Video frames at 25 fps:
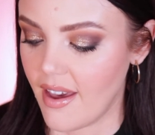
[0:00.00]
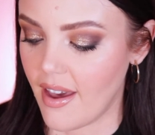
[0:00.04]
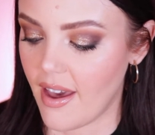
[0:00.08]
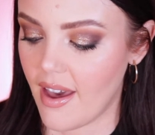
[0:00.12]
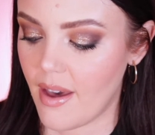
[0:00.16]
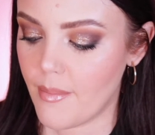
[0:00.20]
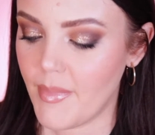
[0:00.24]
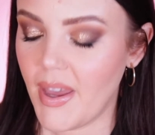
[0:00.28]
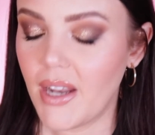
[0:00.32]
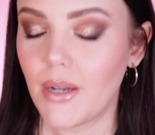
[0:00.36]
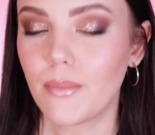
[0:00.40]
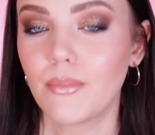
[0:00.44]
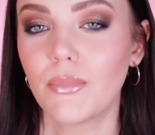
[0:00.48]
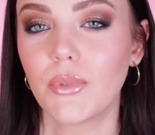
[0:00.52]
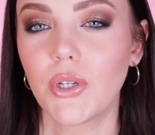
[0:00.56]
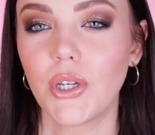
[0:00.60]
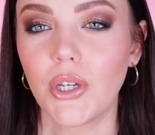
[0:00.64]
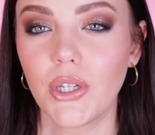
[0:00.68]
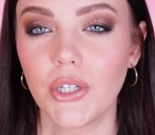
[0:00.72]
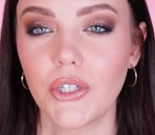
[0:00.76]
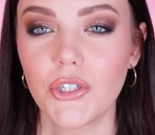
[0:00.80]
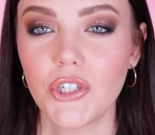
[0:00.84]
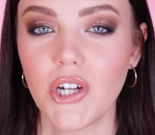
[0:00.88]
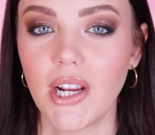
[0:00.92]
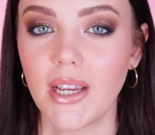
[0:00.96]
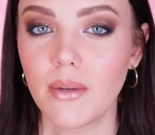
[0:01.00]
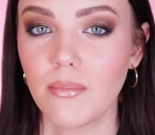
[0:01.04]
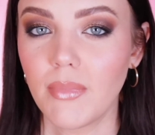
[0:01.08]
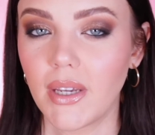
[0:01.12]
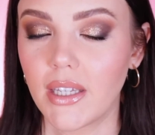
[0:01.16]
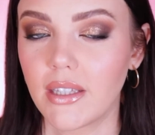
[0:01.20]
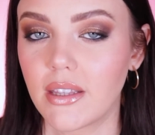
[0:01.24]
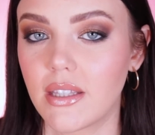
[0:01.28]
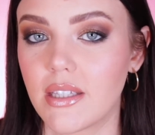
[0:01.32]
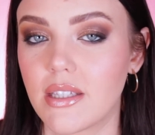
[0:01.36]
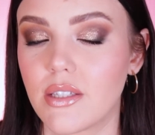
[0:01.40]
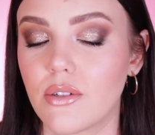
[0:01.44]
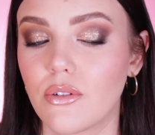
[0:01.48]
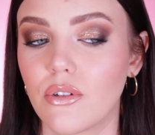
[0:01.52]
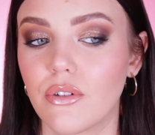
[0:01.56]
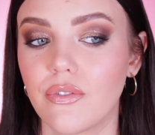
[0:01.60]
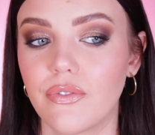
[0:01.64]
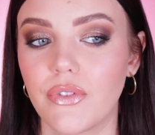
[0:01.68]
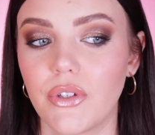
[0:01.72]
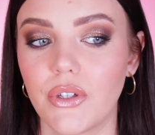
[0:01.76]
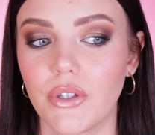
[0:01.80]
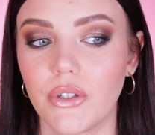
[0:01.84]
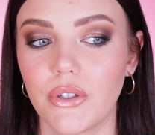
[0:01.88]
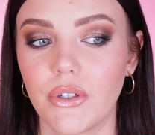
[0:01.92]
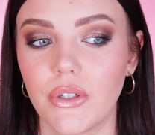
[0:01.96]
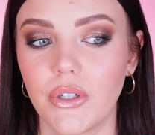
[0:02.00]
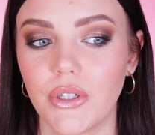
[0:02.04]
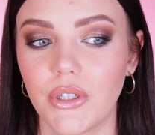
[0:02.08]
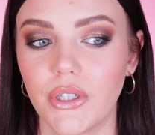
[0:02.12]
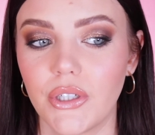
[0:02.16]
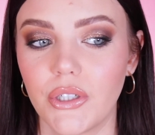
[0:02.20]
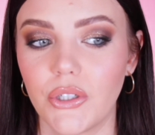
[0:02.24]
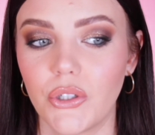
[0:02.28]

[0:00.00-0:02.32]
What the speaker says: And I'm gonna try and make this review